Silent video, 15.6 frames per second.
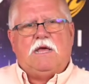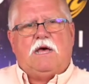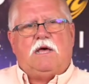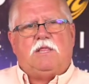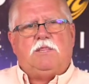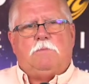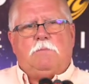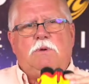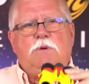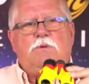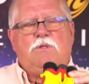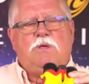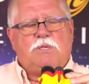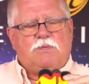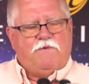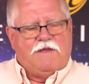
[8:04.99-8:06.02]
Uh, the moon
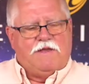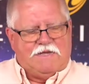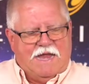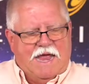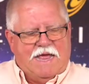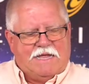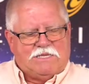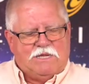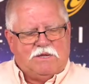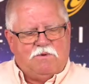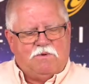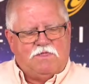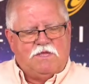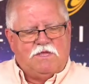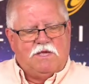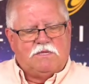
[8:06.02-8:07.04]
looks fantastic
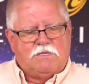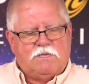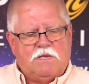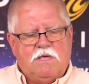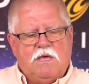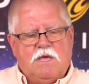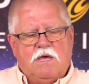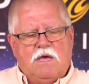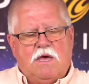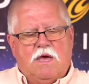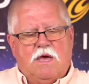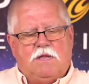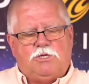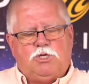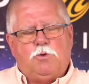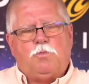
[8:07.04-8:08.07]
with this.
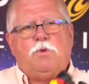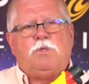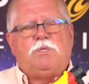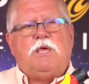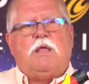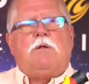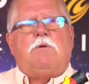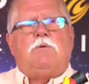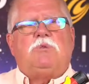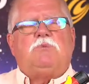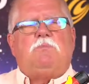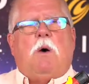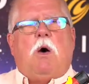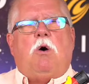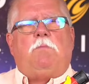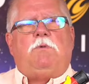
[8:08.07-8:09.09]
Uh, Jupiter and Saturn are
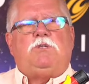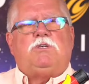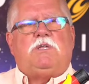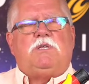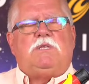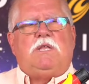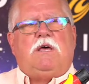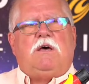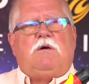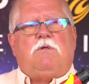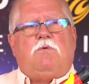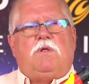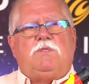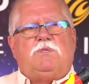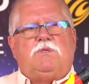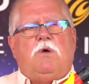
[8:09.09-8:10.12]
small, but you can tell
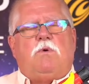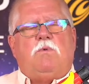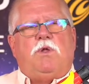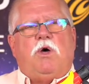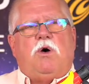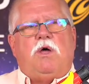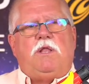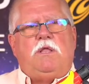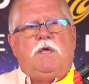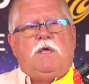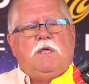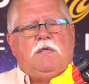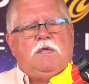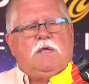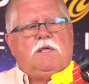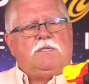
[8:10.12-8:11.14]
what's going on.
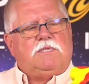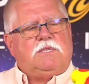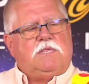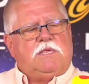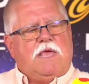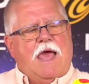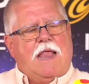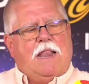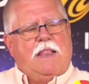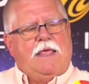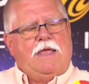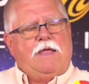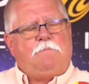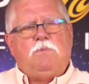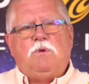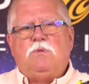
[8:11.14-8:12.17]
You can see the
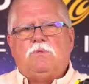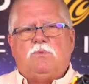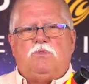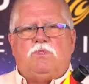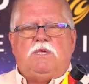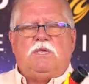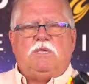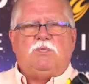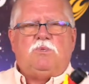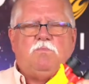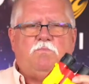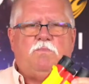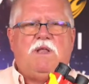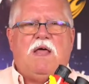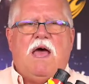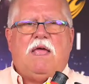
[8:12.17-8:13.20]
Galilean moons with these
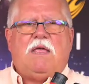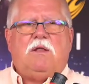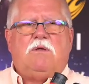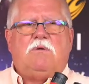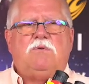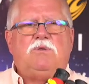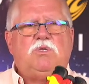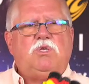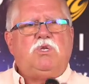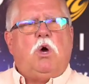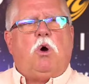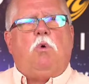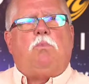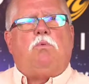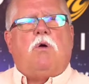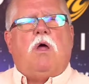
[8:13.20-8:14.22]
binoculars.
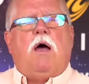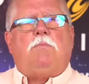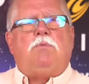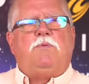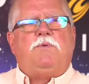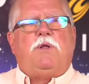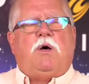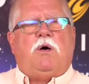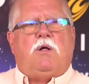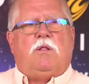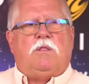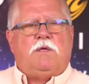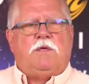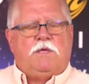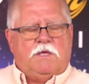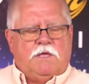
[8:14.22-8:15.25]
no problem at
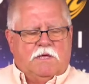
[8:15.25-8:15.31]
all.